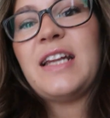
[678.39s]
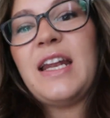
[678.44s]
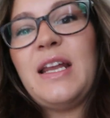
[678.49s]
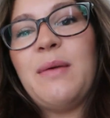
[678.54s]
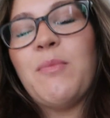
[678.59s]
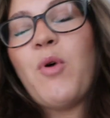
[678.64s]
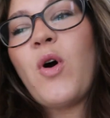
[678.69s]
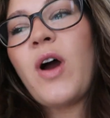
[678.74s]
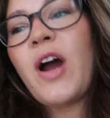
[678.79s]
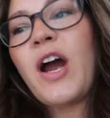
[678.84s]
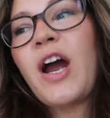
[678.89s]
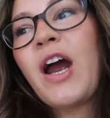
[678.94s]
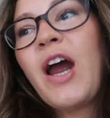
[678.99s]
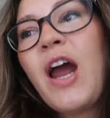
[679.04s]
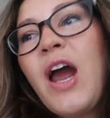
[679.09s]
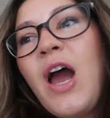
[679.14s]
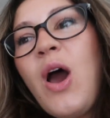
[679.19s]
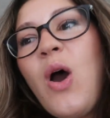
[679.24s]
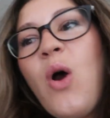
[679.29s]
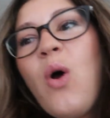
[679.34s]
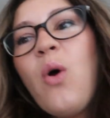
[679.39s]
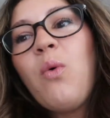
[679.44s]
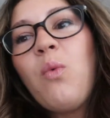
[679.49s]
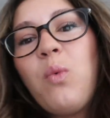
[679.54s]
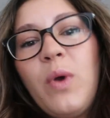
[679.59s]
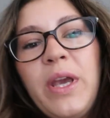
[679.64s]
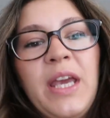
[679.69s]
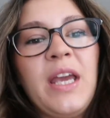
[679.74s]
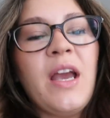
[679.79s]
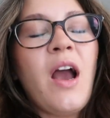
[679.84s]
anymore.
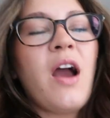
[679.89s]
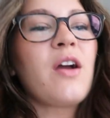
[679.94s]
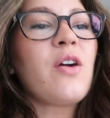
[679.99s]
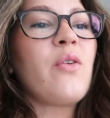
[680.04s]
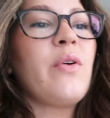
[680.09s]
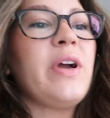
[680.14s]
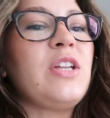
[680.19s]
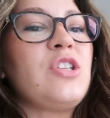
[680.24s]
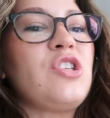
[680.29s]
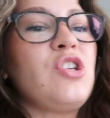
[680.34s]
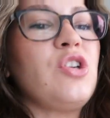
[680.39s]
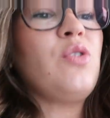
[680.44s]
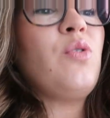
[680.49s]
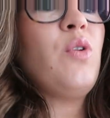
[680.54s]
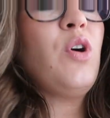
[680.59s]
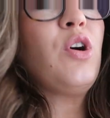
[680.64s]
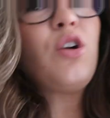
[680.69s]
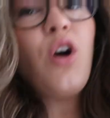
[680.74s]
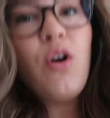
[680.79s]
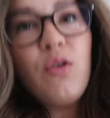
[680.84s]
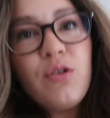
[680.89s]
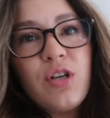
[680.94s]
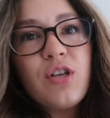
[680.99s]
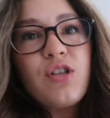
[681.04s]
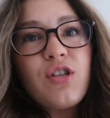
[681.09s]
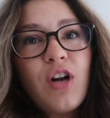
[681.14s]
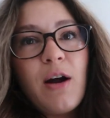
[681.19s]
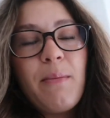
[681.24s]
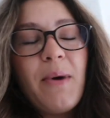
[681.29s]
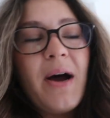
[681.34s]
We are going to go to
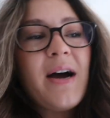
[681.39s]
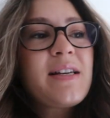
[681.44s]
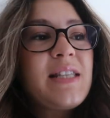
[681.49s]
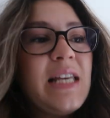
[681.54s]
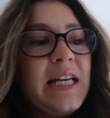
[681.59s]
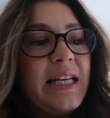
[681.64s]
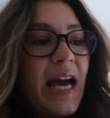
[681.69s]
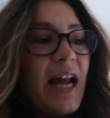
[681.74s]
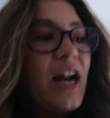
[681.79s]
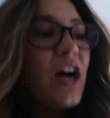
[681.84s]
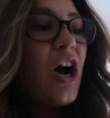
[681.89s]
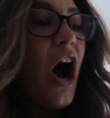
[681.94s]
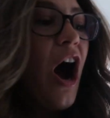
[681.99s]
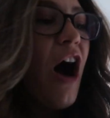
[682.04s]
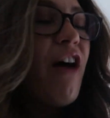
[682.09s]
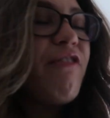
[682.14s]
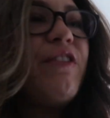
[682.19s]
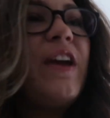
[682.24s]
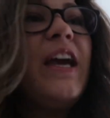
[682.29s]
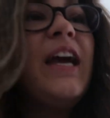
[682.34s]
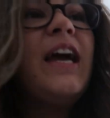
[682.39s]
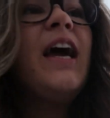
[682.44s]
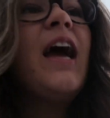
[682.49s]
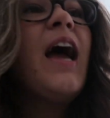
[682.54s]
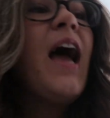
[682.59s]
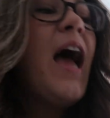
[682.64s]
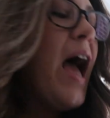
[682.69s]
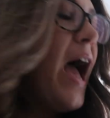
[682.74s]
Starbucks, get a coffee,